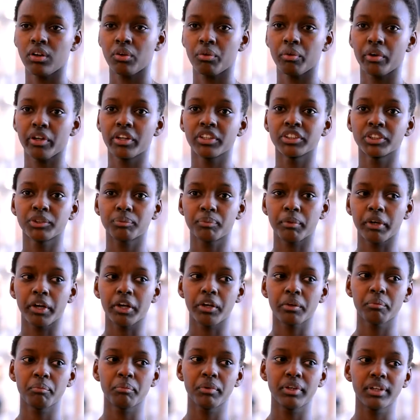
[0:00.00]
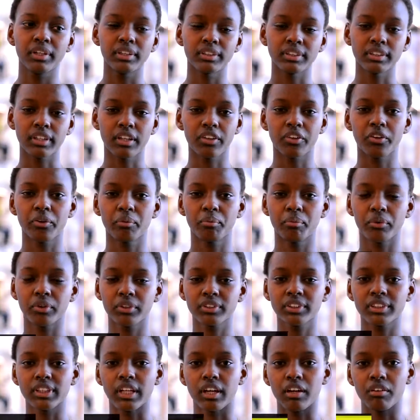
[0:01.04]
What inspired me is other
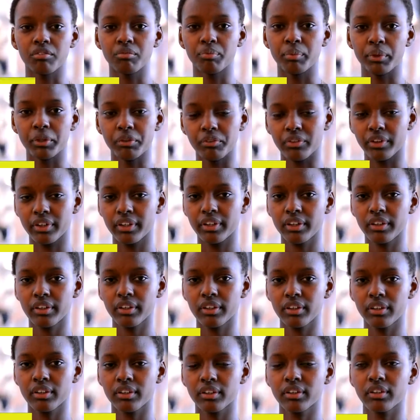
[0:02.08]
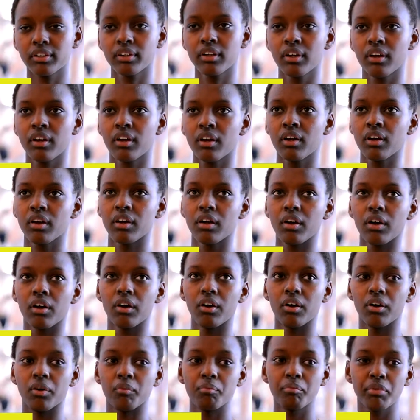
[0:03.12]
books that I've been reading,
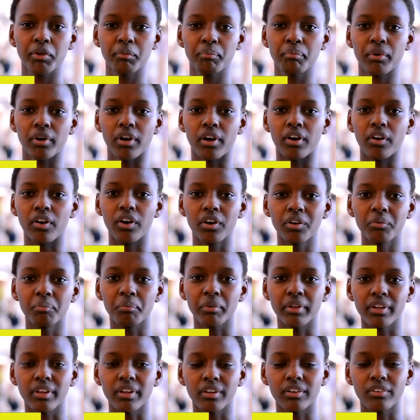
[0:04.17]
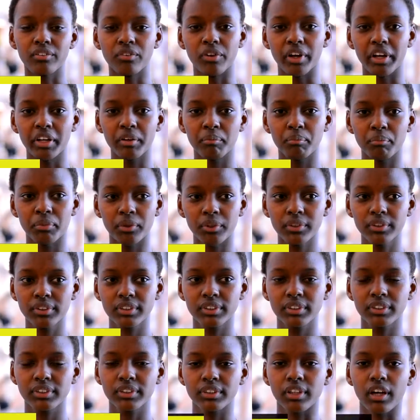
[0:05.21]
uh, people around me that write
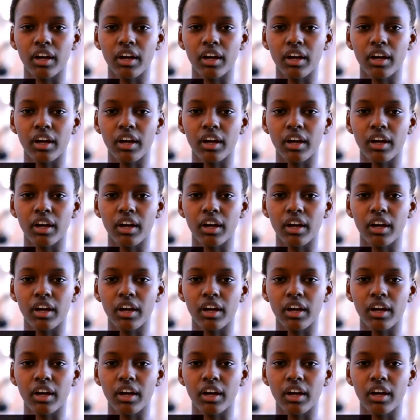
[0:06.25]
books.